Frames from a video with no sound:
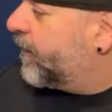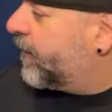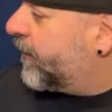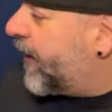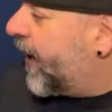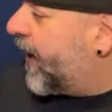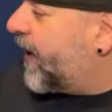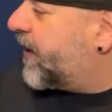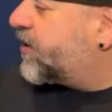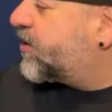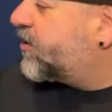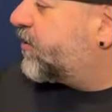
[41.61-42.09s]

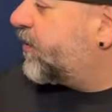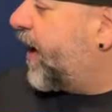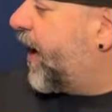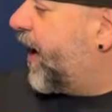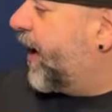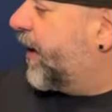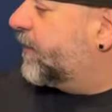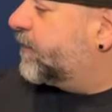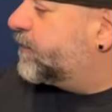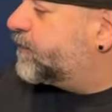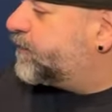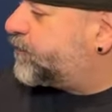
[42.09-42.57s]
That's
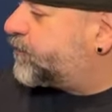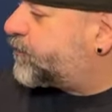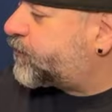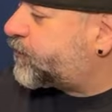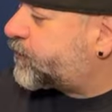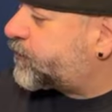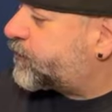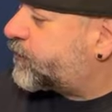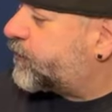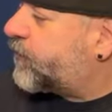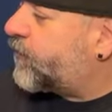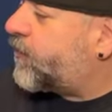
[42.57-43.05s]
right,
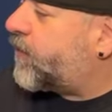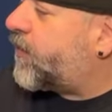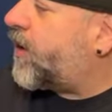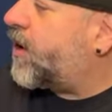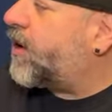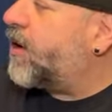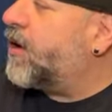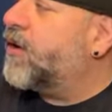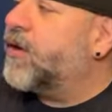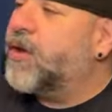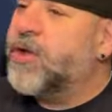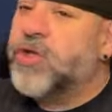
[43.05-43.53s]

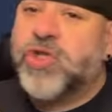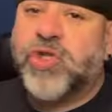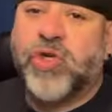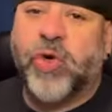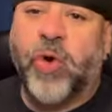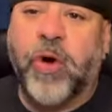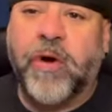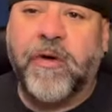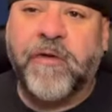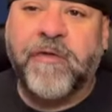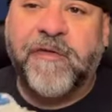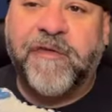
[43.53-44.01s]
the
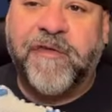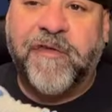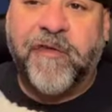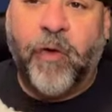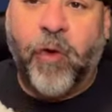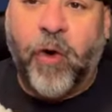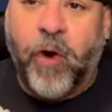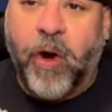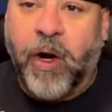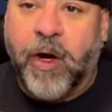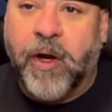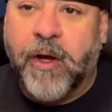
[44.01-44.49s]
Jordan
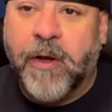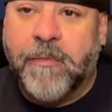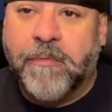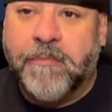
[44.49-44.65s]
4